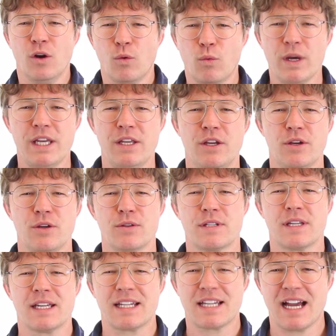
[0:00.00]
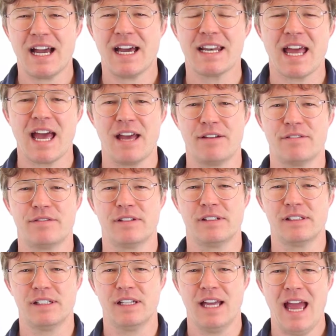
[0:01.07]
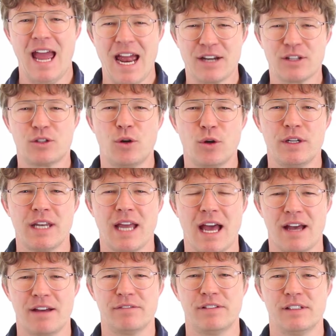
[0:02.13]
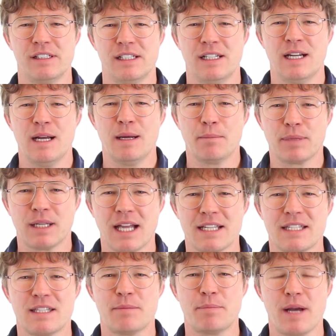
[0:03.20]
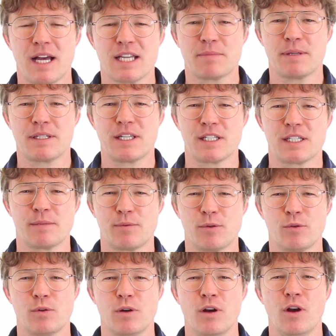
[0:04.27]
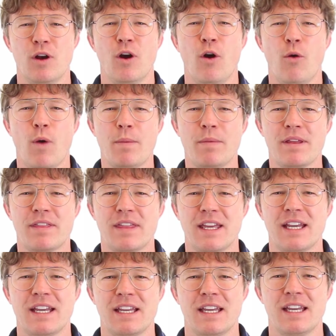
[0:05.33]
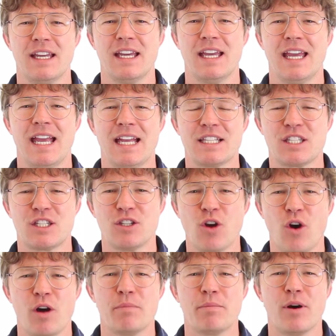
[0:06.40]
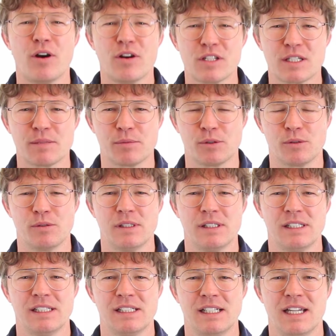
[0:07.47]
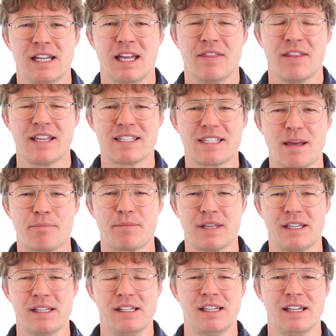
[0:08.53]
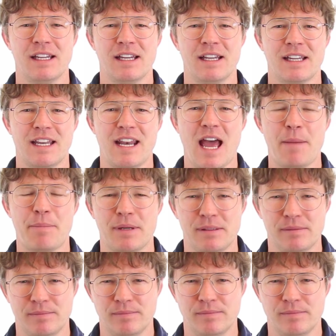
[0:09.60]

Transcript: We use can't have and couldn't have plus the past participle when we think it's not possible that something can happen.